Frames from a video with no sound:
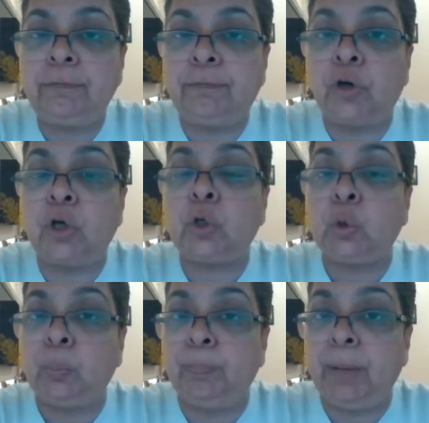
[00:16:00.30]
for
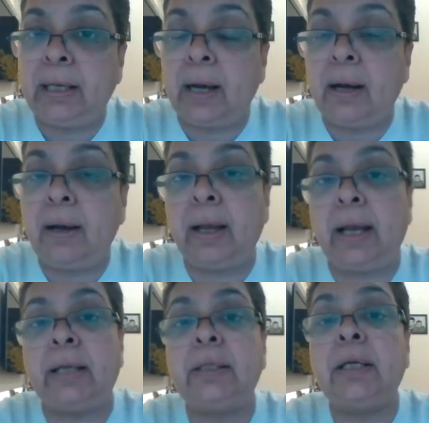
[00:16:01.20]
rubella
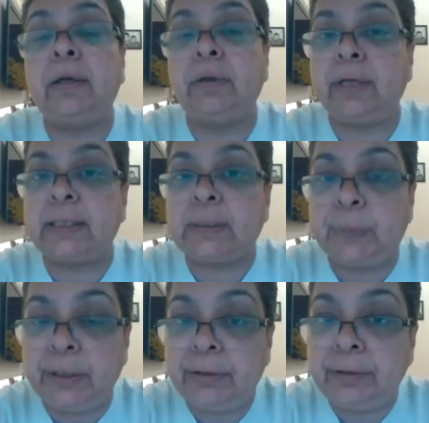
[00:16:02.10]
and
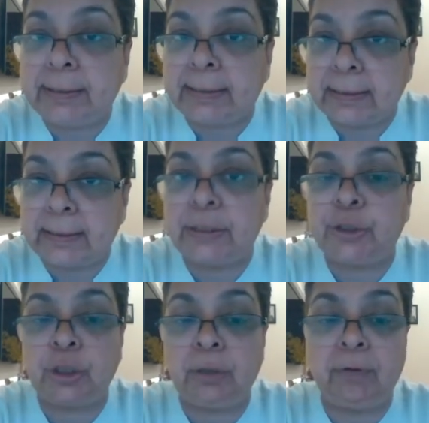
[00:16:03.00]
respiratory
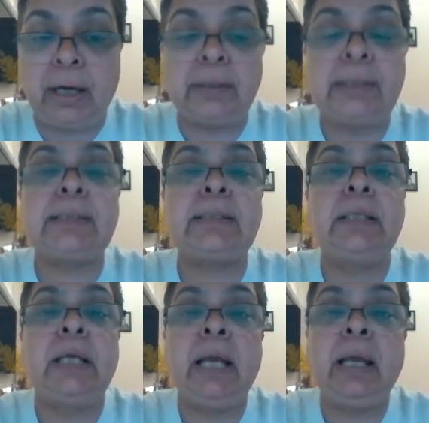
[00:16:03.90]
syncytial virus,
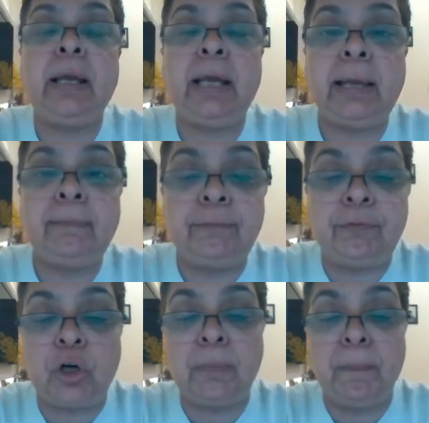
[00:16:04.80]
N
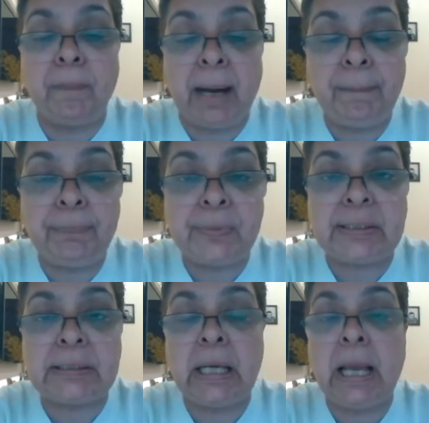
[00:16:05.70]
for
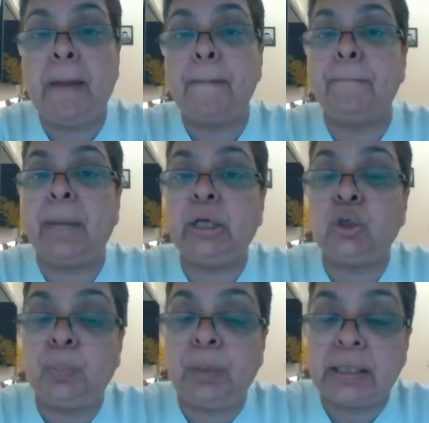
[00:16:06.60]
mumps,
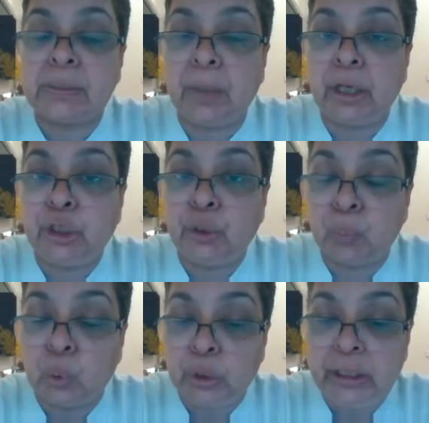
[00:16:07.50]
mycoplasma
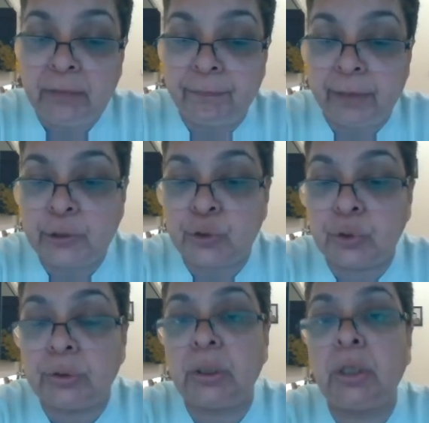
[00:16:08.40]
pneumoniae infection,